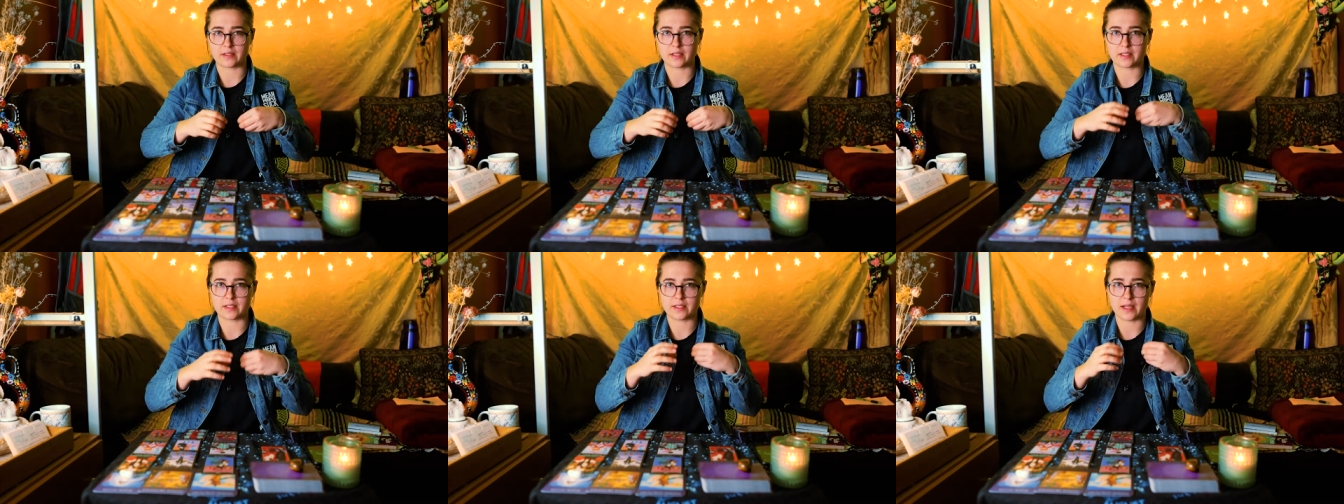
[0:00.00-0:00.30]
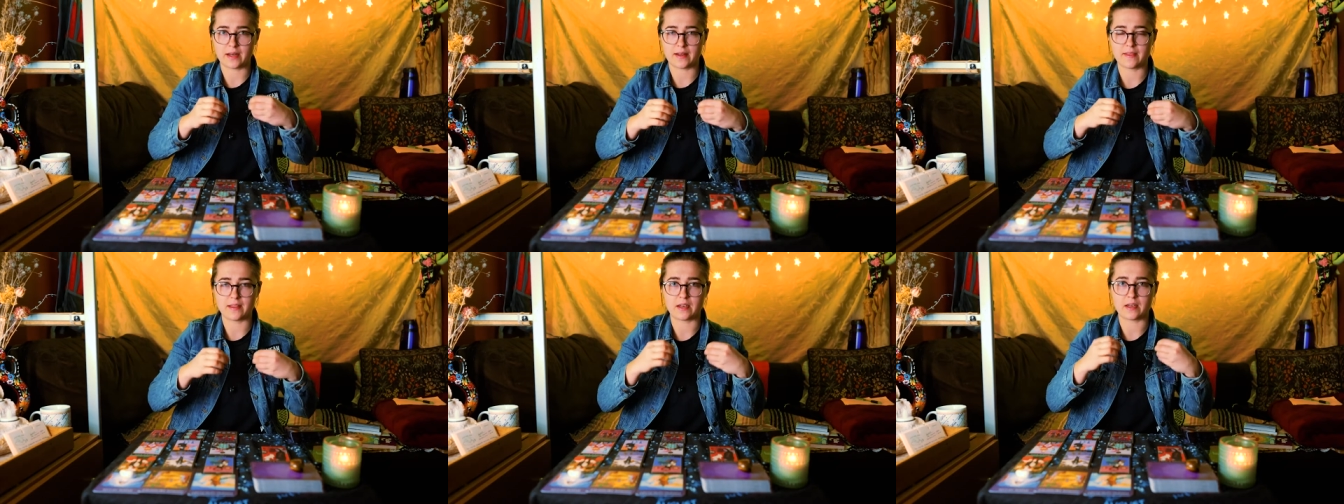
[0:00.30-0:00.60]
It's
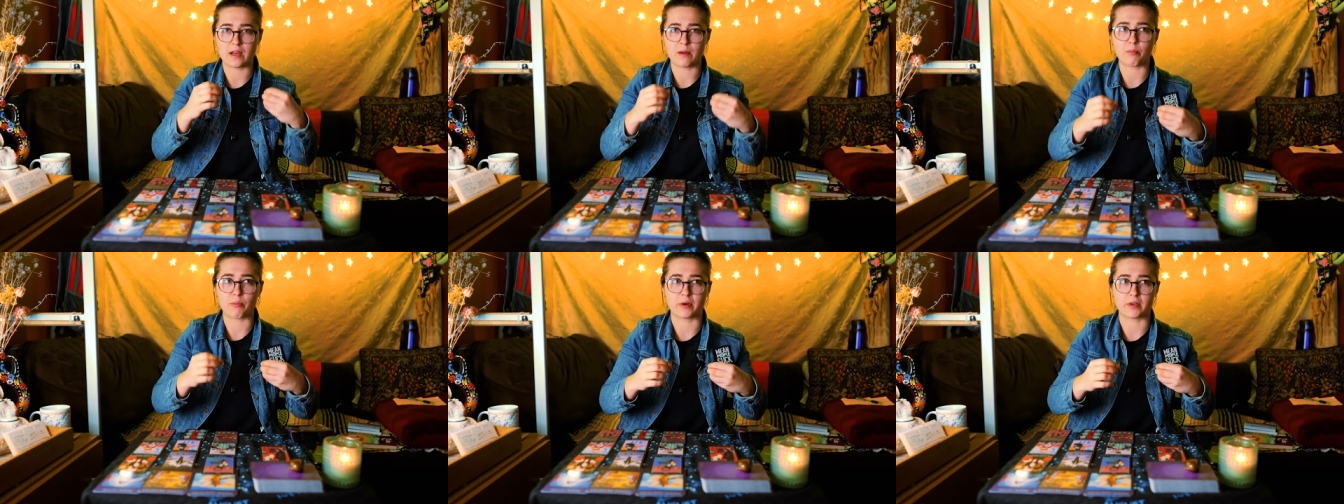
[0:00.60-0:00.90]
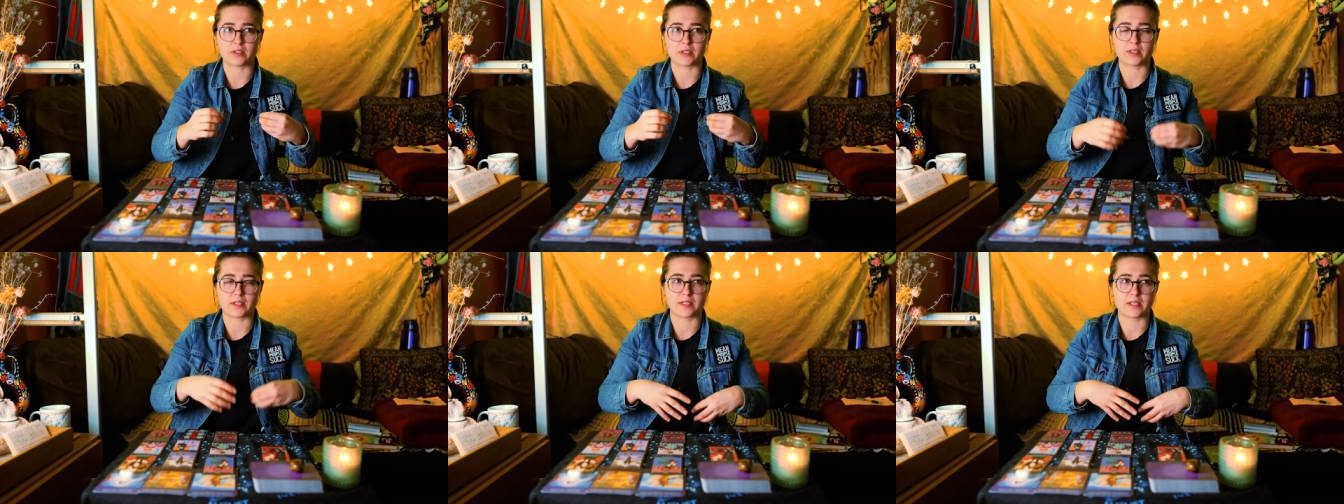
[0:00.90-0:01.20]
not in the
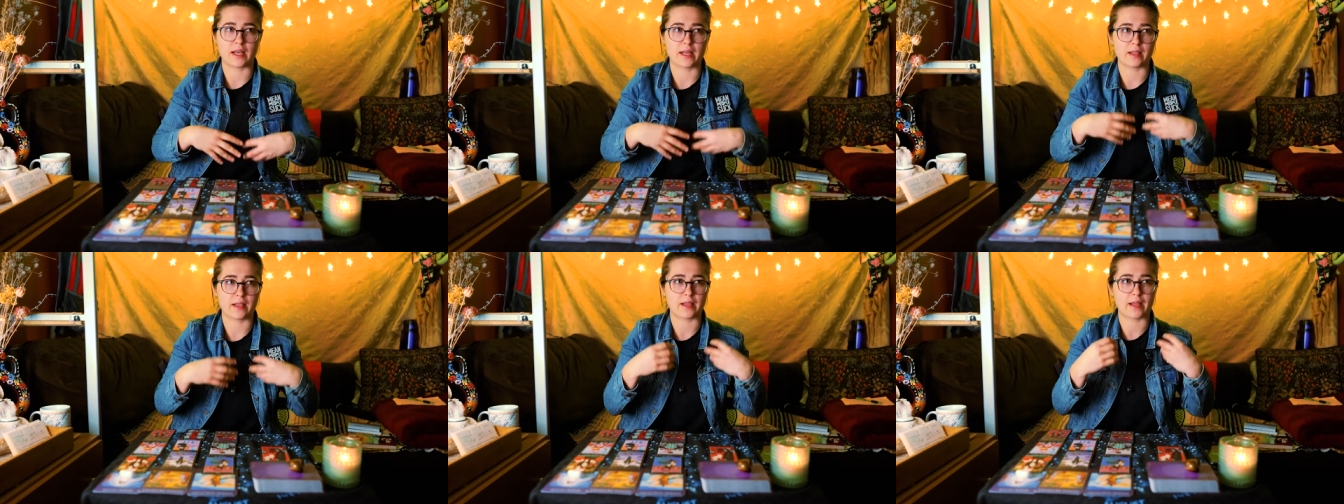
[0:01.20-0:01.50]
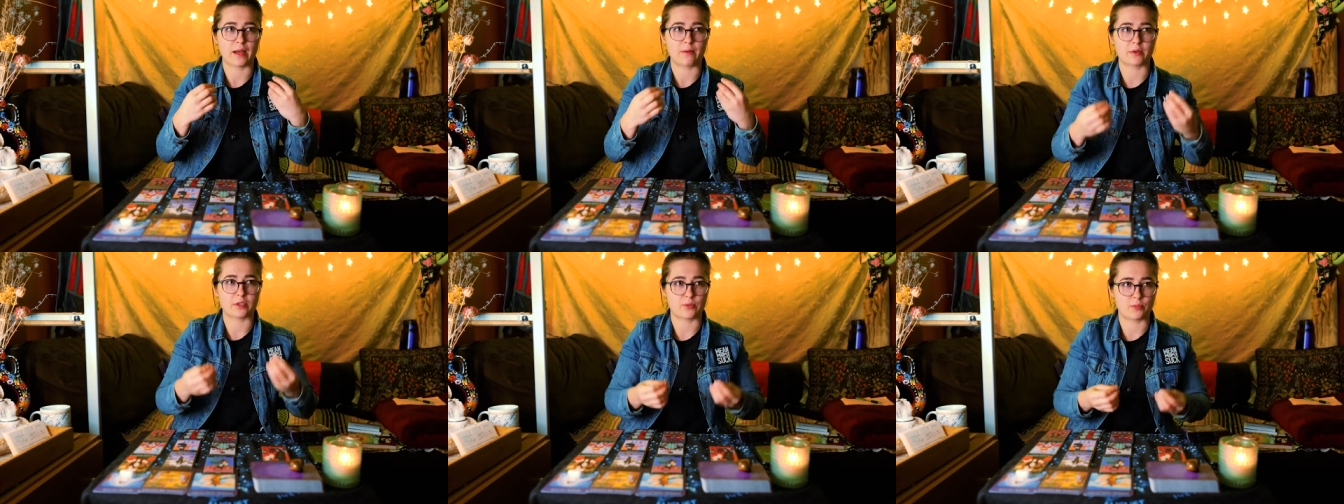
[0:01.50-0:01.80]
numbers. It's not like
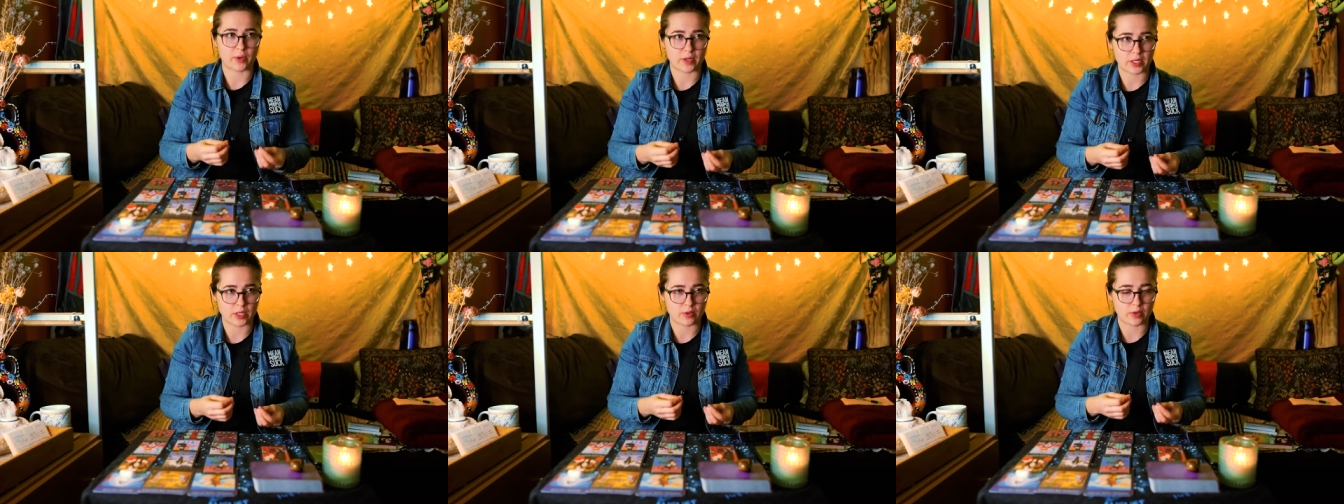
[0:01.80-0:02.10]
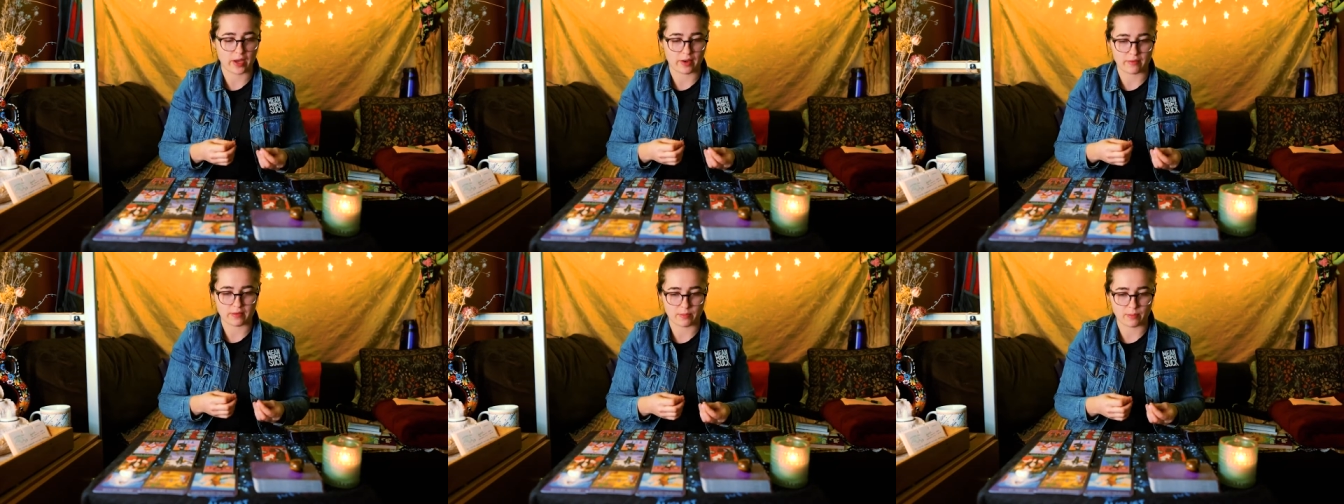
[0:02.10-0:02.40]
how much money you
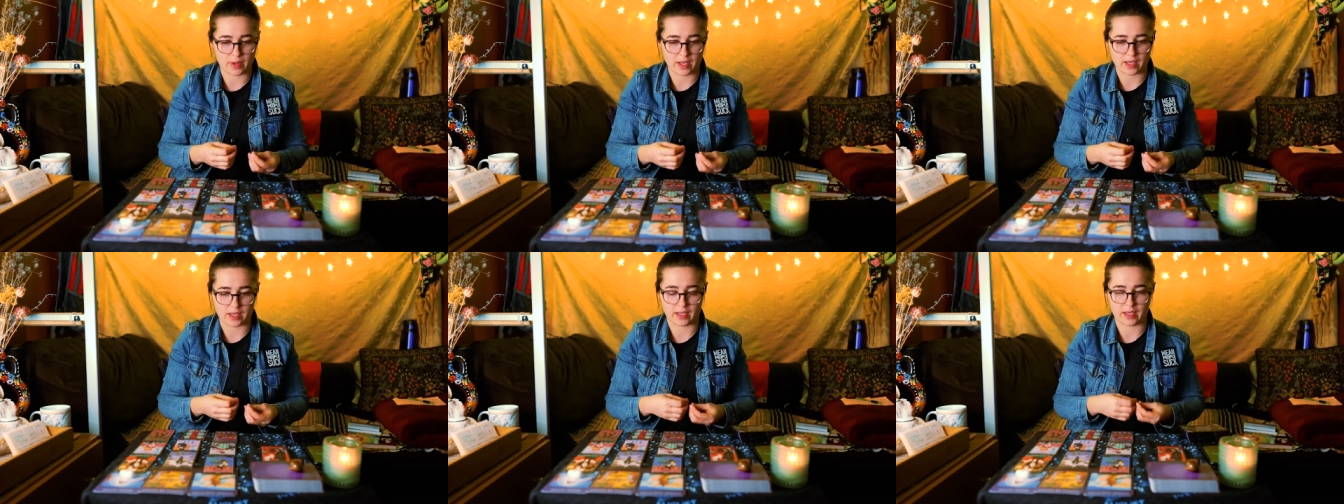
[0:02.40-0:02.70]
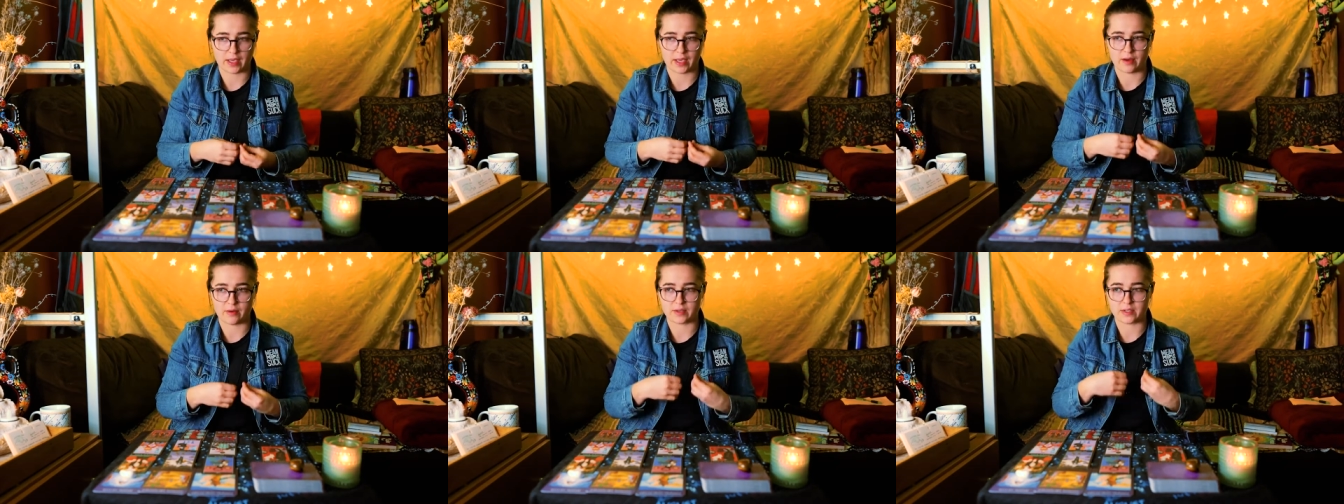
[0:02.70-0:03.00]
have in the bank
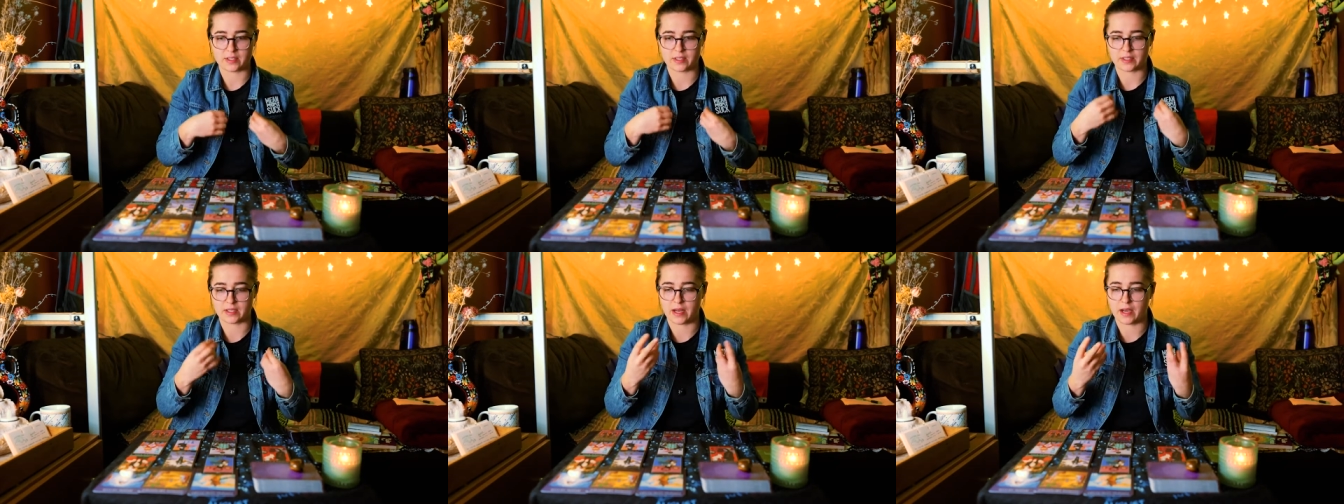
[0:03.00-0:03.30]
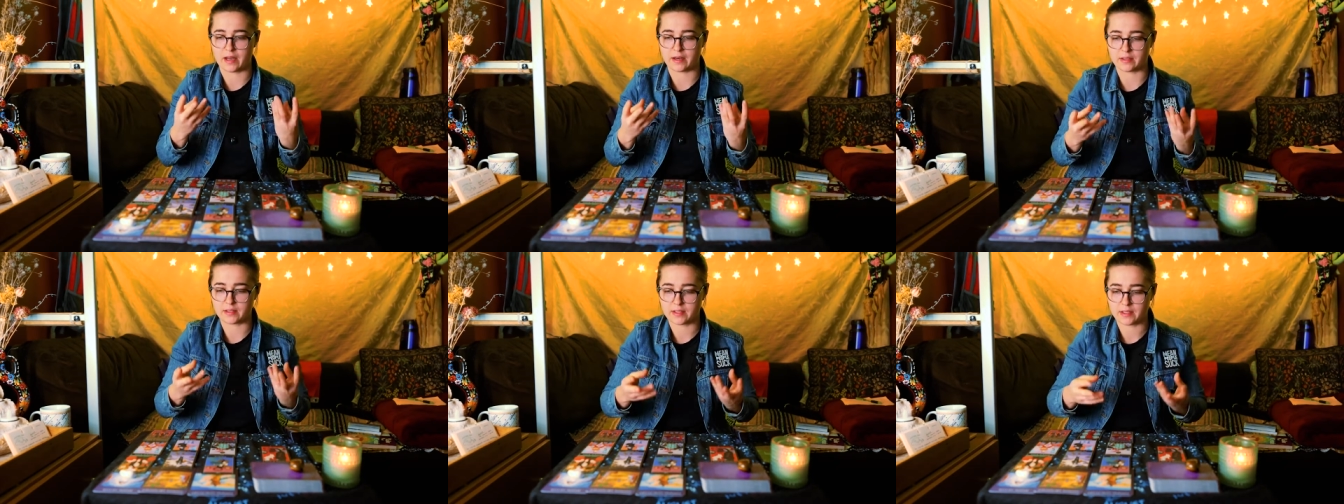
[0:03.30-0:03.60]
account. It's
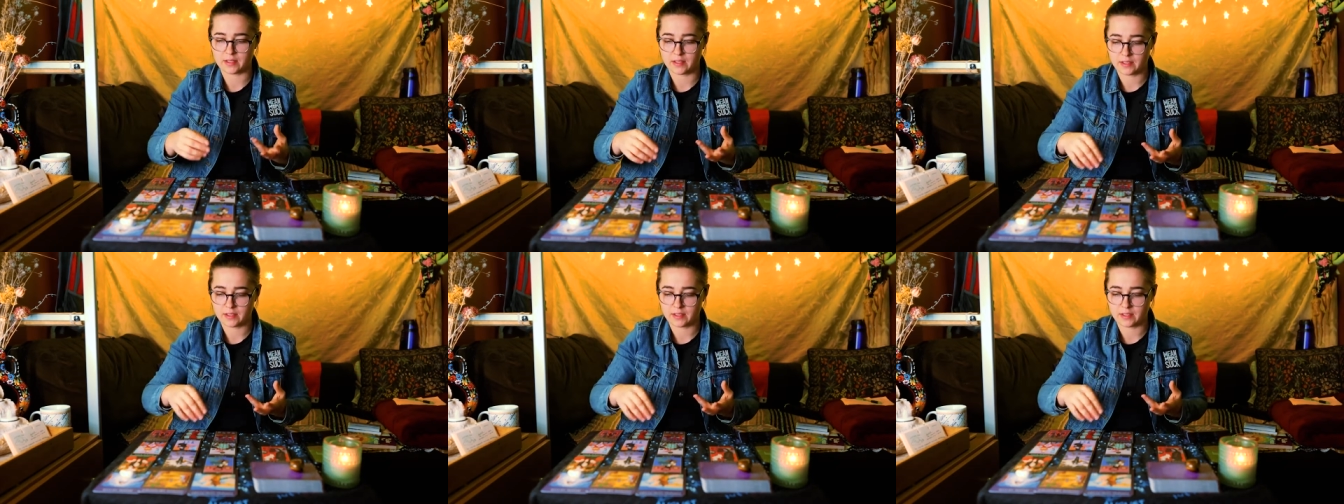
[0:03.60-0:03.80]
not,